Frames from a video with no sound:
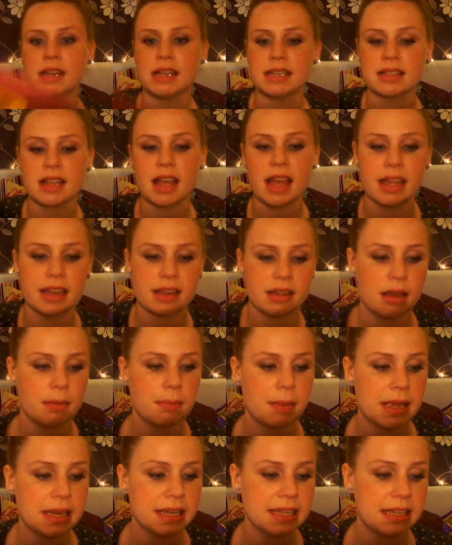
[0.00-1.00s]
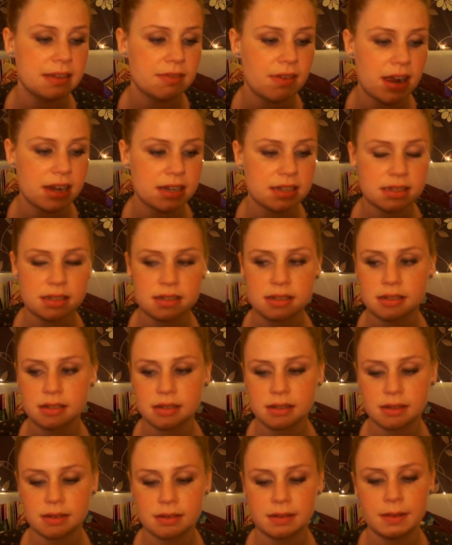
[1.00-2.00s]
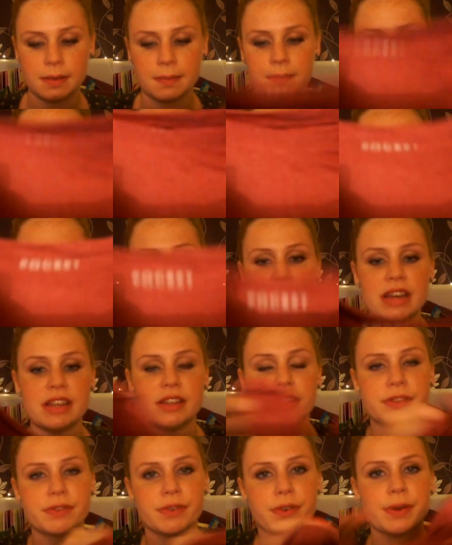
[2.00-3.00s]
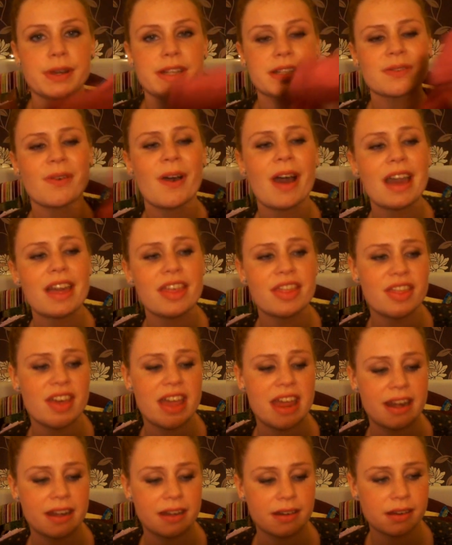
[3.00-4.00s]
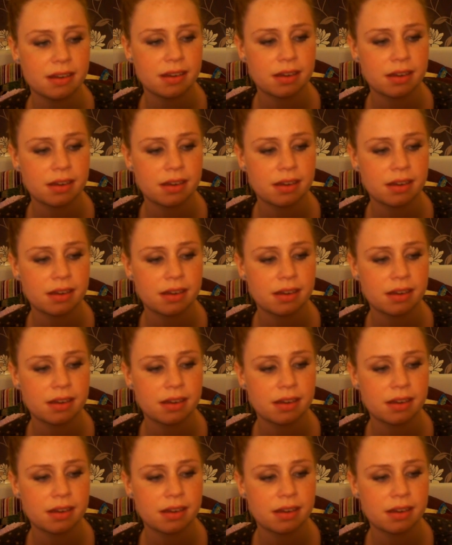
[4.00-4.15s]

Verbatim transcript: It's like a pinky red really useful. It's quite thin,